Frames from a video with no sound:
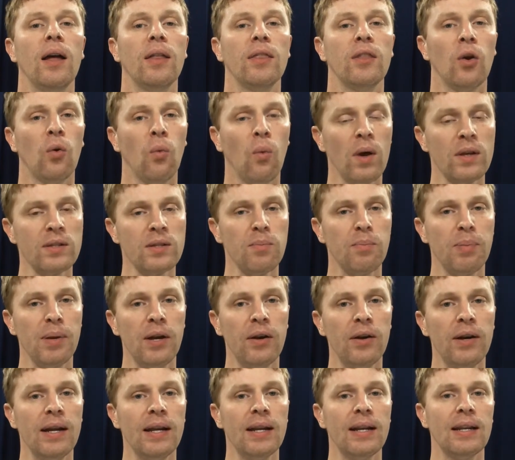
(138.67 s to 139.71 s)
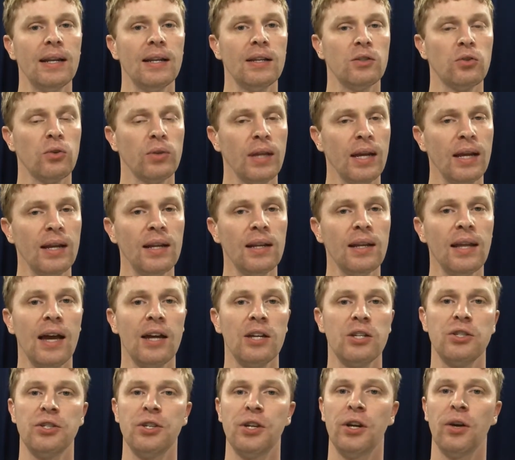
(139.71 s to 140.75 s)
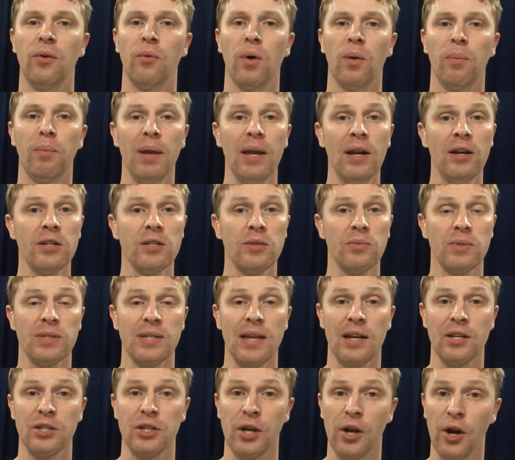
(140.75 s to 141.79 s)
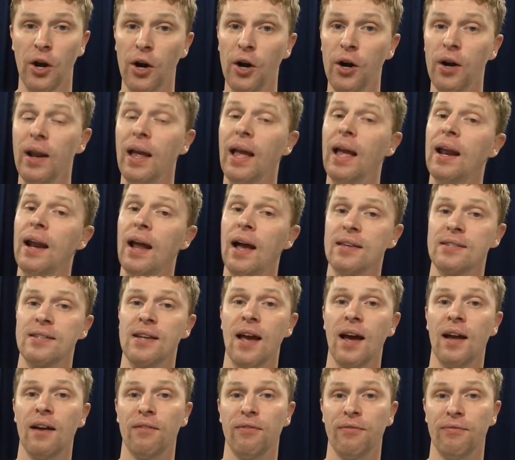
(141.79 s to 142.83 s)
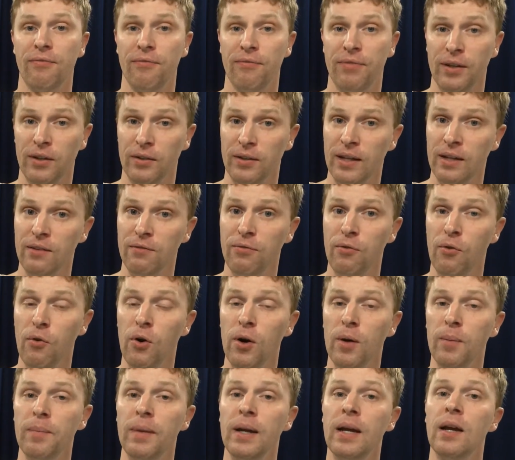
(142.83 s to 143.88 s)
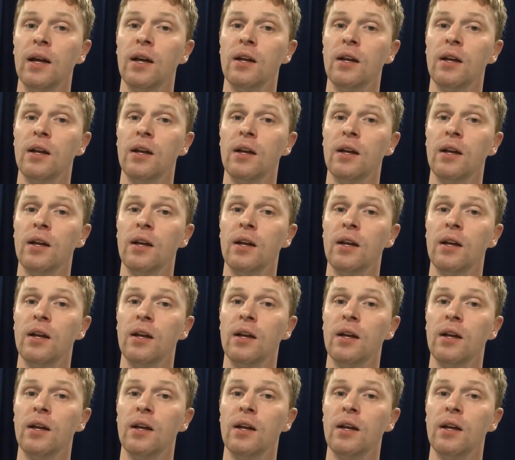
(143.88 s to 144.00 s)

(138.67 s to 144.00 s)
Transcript: there was a period toward the end of last year where Peterson was actually hurt and Asiata filled in for him.